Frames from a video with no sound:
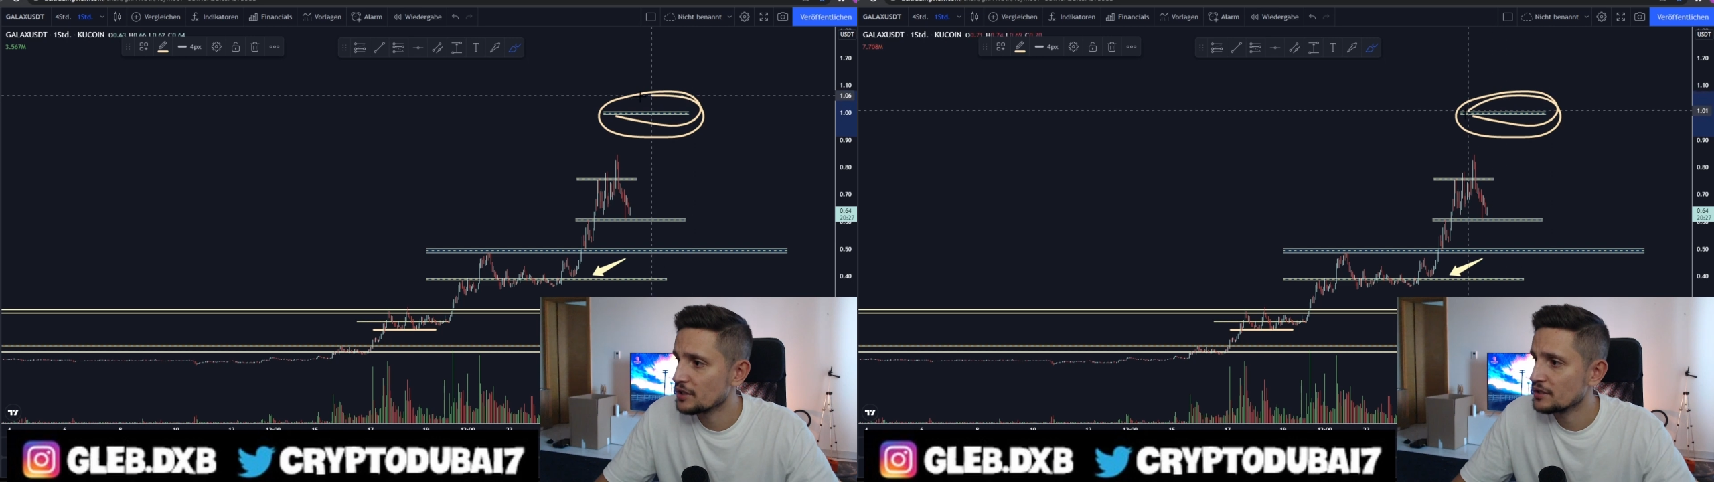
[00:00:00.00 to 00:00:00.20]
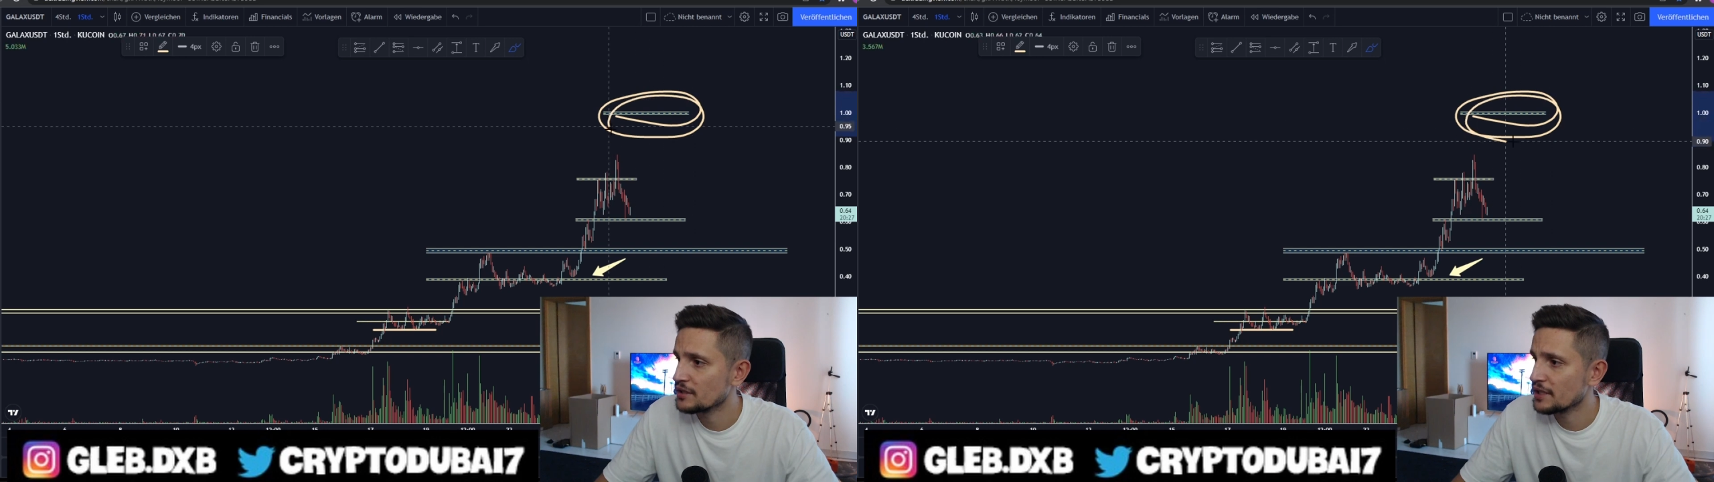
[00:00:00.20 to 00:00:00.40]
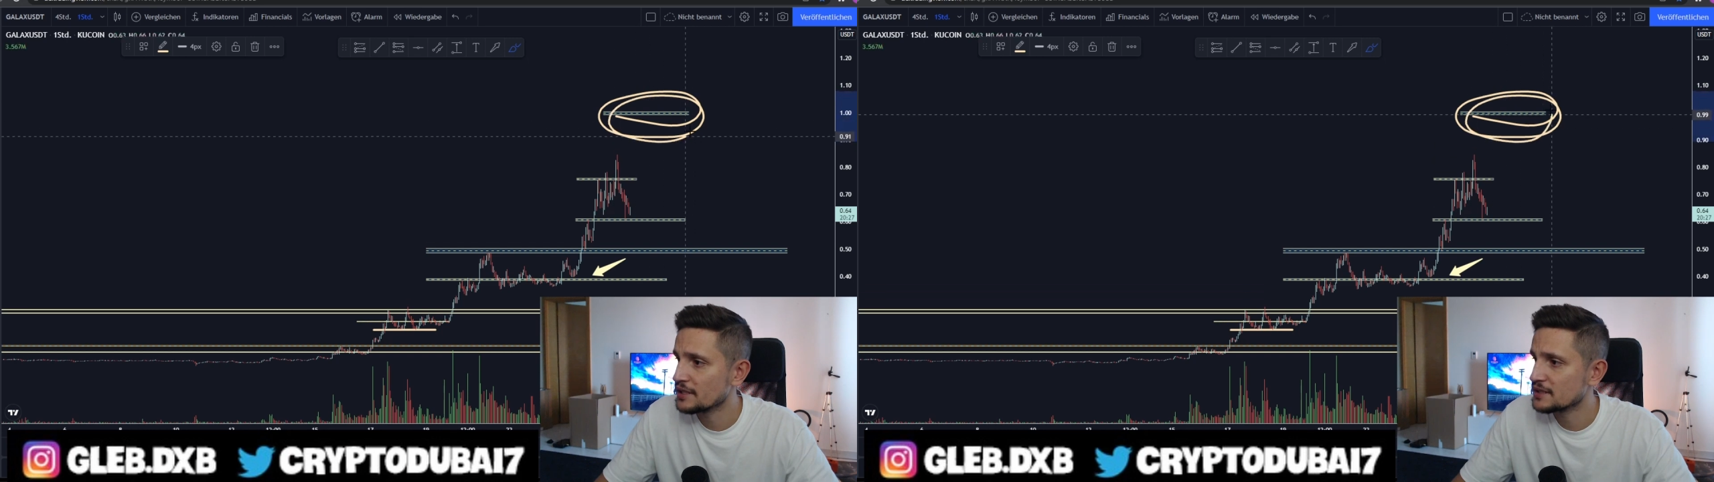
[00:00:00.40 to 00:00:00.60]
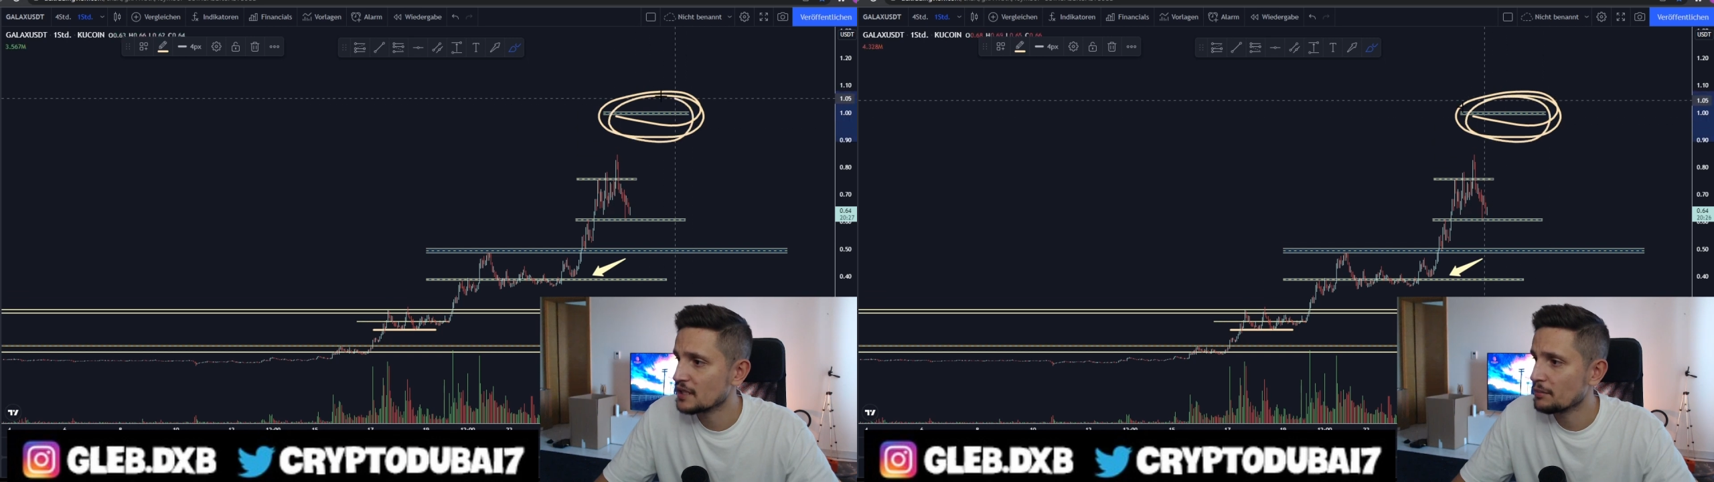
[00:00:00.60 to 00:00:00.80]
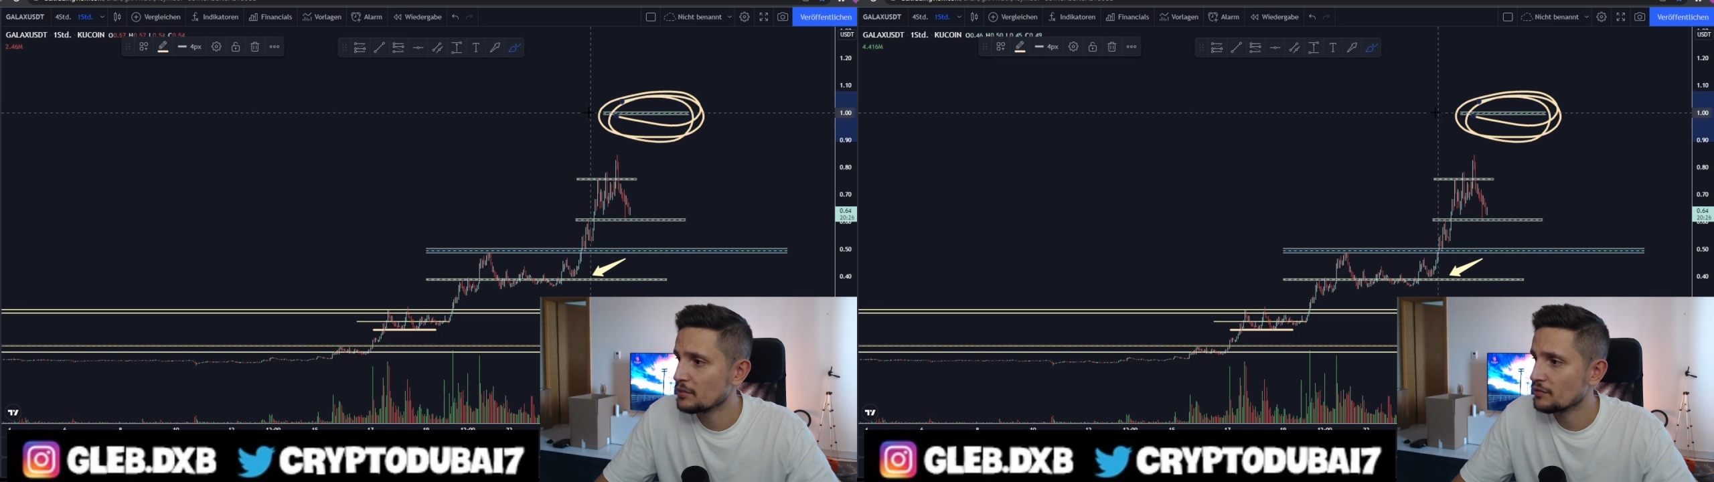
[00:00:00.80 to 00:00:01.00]
in the next
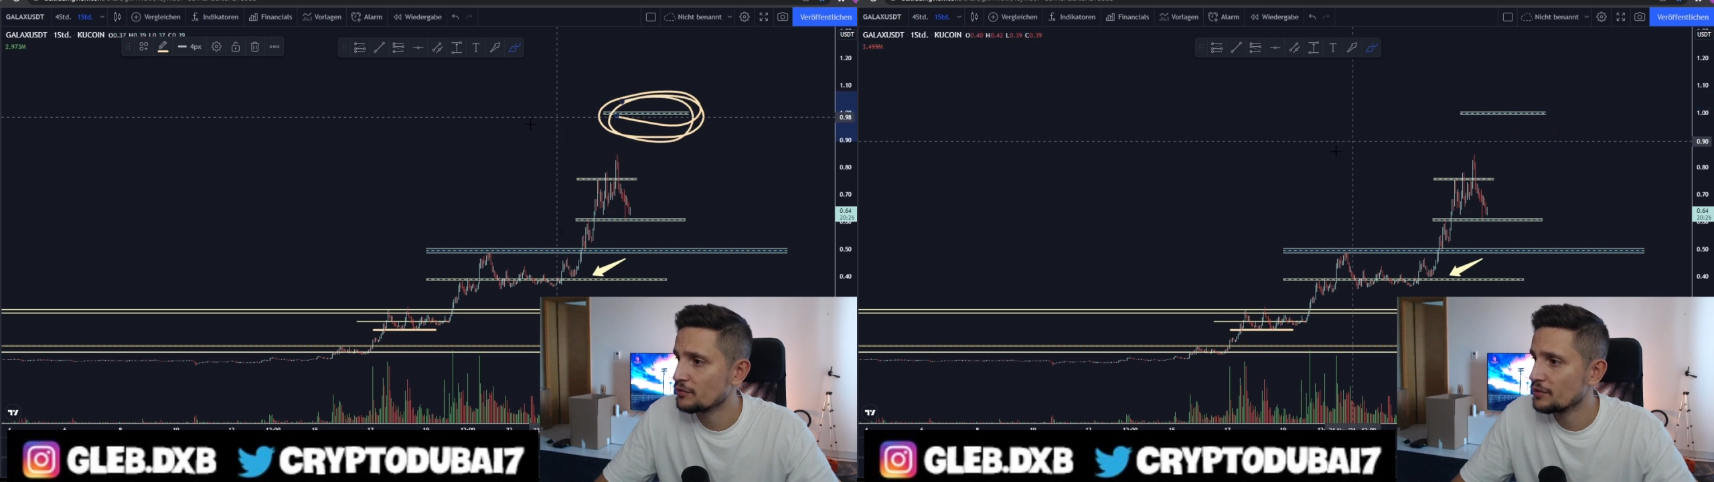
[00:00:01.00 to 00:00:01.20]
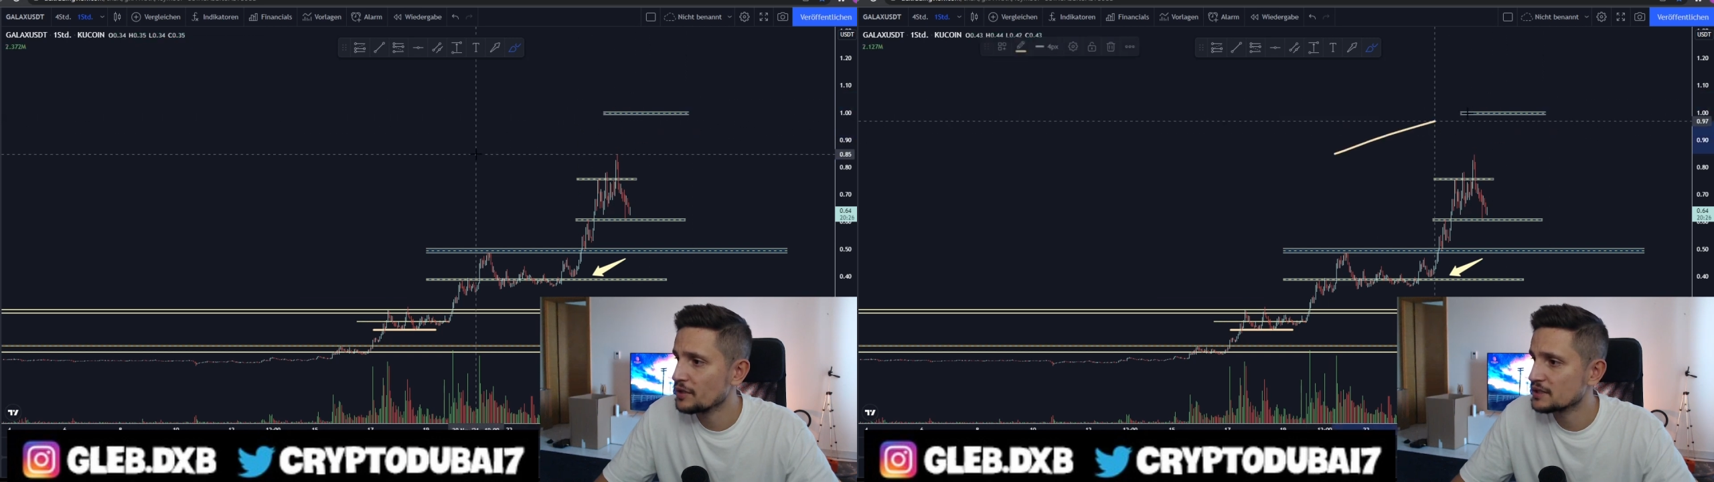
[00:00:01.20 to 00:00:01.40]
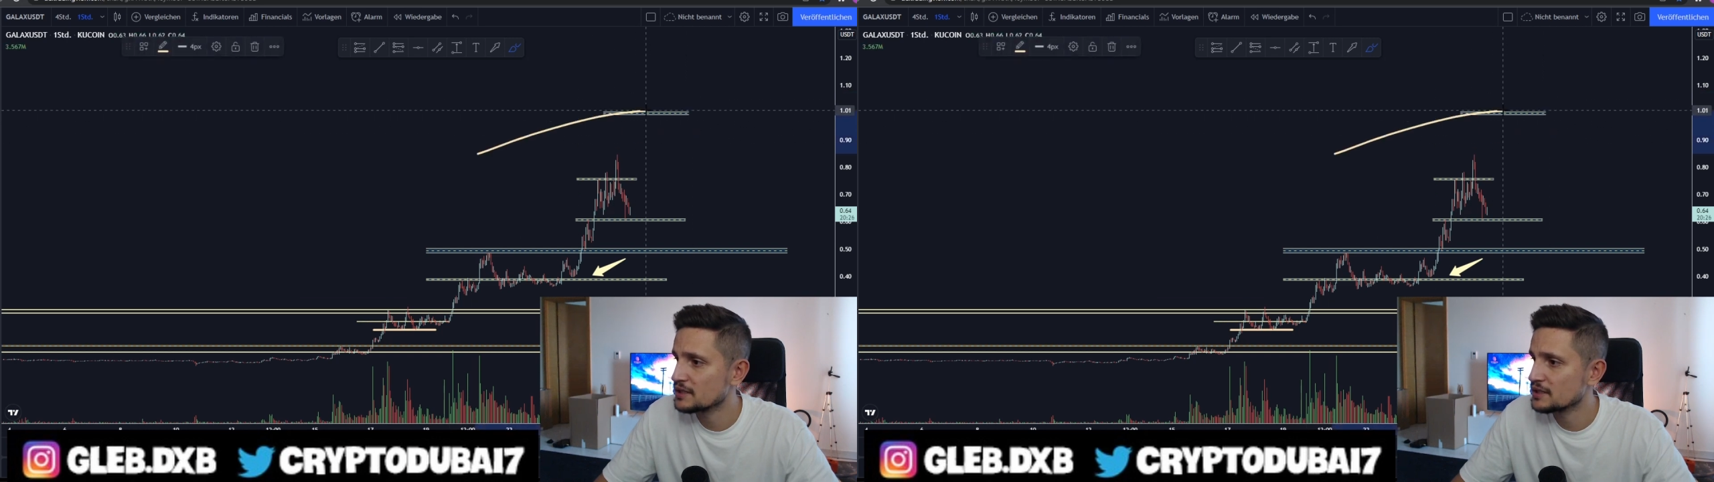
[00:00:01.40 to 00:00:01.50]
couple of weeks